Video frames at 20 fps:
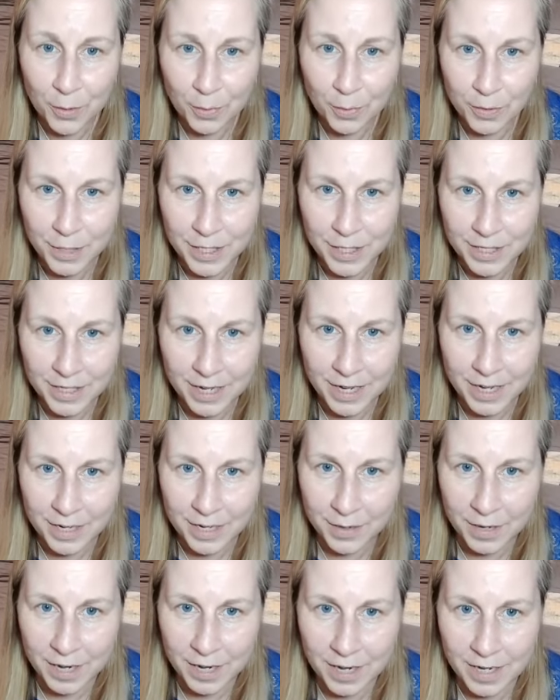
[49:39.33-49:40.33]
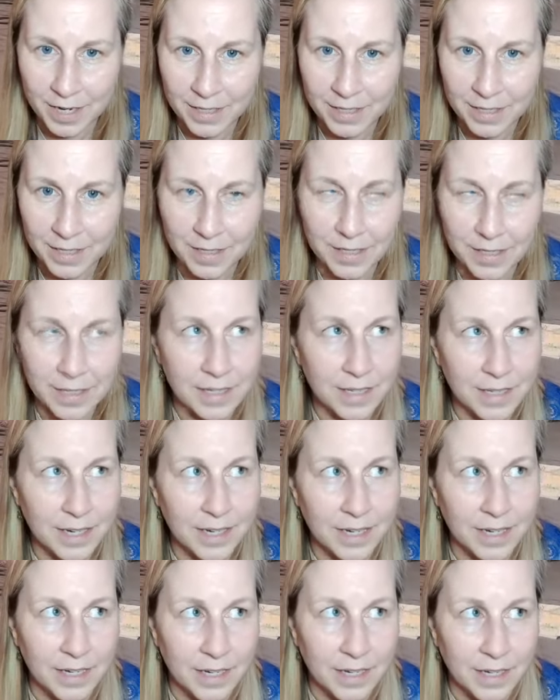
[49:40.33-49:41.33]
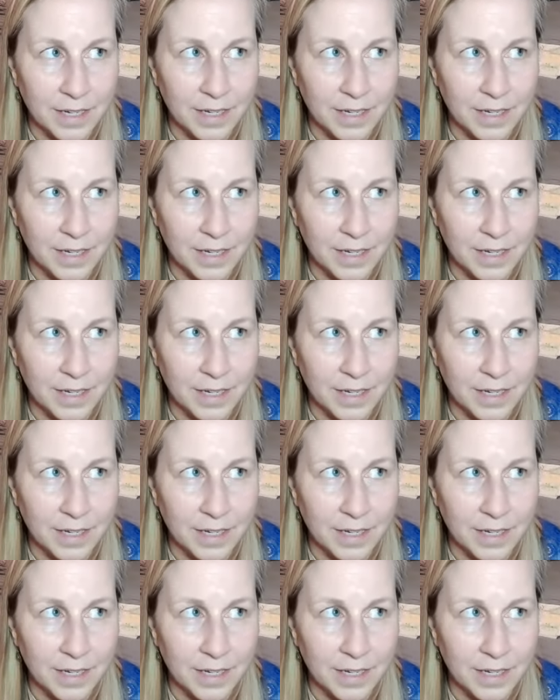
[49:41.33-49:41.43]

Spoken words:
appreciate you guys. Let's see.